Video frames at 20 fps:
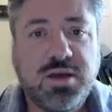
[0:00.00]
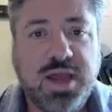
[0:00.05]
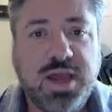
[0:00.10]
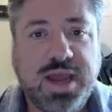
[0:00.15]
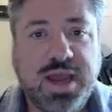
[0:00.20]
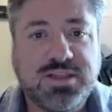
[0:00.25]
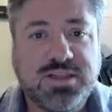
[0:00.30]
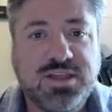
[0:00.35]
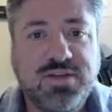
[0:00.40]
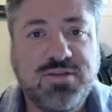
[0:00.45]

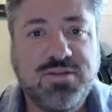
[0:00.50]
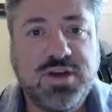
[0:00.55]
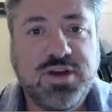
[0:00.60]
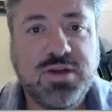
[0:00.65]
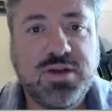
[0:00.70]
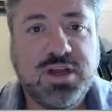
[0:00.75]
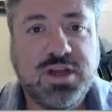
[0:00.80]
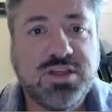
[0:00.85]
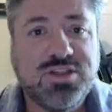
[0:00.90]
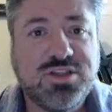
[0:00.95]

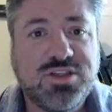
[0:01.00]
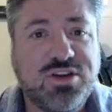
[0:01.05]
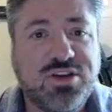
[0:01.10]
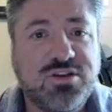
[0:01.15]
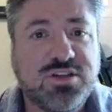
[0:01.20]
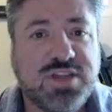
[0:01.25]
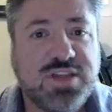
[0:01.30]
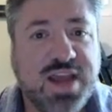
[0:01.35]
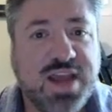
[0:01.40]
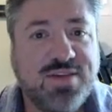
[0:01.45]
activity
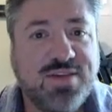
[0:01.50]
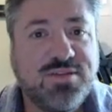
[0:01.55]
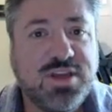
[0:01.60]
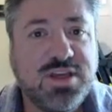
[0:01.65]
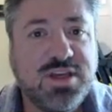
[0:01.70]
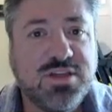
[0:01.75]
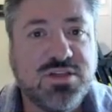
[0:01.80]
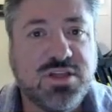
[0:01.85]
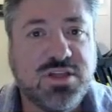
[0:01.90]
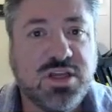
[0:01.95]
centers have
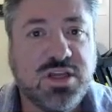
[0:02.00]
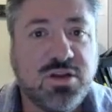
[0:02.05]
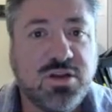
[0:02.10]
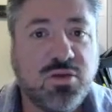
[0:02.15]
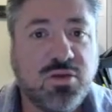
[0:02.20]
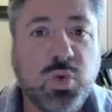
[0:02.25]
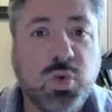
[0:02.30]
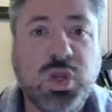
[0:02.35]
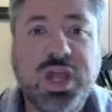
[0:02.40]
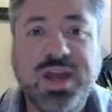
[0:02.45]
these that
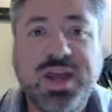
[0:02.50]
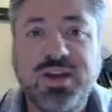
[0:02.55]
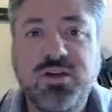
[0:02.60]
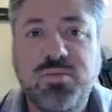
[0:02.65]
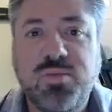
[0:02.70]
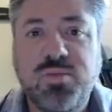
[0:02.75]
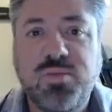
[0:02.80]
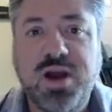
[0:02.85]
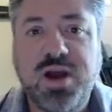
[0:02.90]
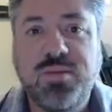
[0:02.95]
will let
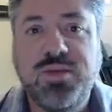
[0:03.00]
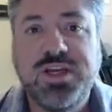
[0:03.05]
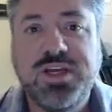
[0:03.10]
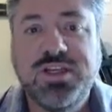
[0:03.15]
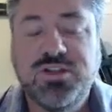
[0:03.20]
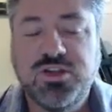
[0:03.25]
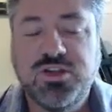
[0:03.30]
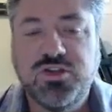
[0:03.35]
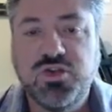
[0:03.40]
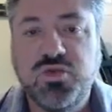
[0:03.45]
you probably
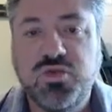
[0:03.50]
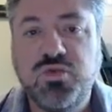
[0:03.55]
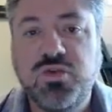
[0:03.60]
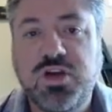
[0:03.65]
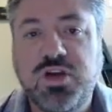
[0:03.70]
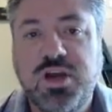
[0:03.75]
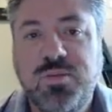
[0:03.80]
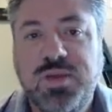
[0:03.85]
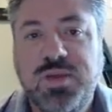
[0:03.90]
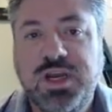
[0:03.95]
as a
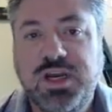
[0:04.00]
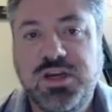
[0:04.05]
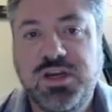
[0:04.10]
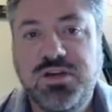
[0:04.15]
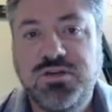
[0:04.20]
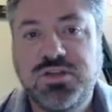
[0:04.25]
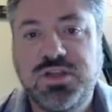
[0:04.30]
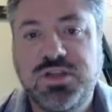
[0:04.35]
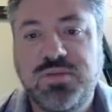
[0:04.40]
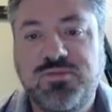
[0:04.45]
school come in and
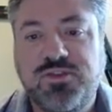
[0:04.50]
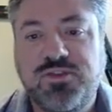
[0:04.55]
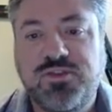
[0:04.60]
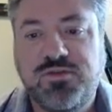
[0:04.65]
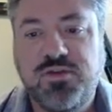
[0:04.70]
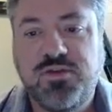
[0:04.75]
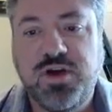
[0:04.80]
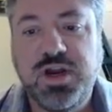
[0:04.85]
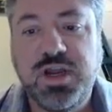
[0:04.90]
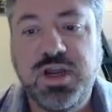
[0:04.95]
use them for
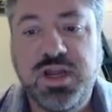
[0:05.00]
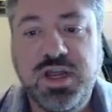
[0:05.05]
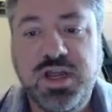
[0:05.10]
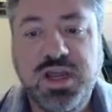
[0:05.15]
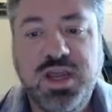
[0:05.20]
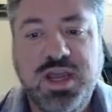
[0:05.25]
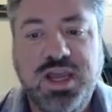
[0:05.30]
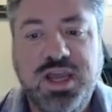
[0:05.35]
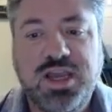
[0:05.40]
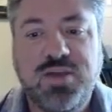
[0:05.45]
free.
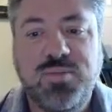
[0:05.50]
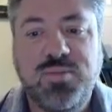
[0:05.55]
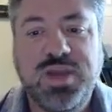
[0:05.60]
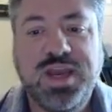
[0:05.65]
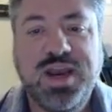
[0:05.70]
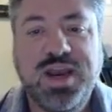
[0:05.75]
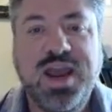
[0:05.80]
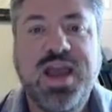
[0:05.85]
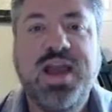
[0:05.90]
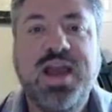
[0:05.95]
It can be
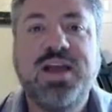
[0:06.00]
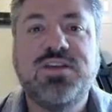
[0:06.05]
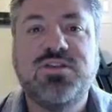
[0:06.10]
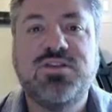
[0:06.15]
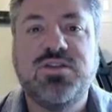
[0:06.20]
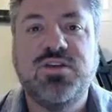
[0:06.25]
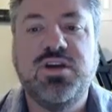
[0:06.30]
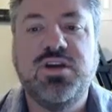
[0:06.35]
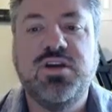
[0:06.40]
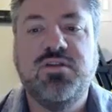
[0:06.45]
an
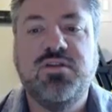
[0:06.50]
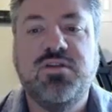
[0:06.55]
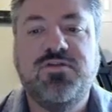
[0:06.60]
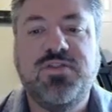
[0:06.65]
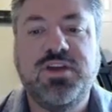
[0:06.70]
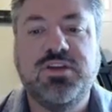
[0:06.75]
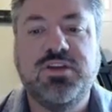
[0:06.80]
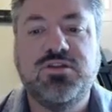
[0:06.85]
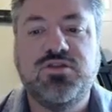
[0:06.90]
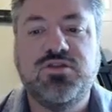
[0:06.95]
excellent
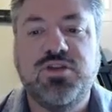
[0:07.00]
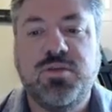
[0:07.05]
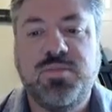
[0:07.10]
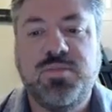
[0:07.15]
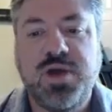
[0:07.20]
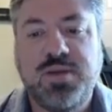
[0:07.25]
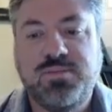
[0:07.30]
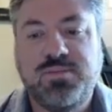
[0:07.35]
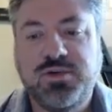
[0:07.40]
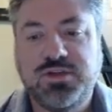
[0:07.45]
field
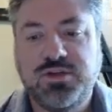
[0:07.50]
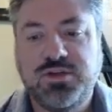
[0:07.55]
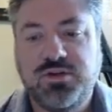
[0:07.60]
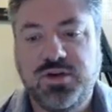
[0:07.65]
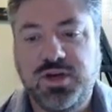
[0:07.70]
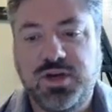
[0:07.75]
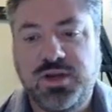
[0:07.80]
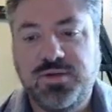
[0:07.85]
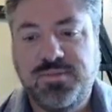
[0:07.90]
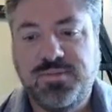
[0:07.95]
trip
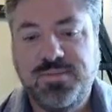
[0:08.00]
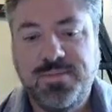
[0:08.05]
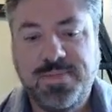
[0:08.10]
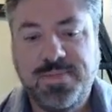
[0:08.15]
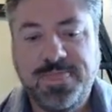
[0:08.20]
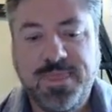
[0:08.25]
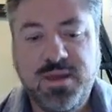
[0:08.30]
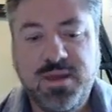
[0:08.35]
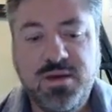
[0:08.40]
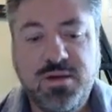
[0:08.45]
opportunity.
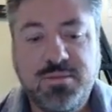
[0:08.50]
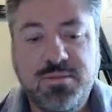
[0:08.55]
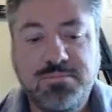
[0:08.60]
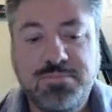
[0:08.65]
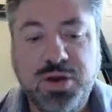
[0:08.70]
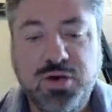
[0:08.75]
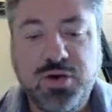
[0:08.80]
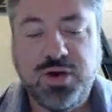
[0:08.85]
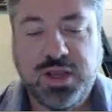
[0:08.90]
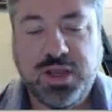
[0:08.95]

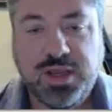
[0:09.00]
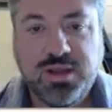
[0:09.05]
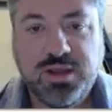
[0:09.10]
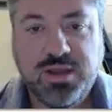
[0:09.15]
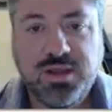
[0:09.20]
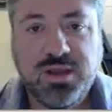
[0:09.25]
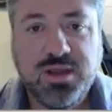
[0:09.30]
Boating,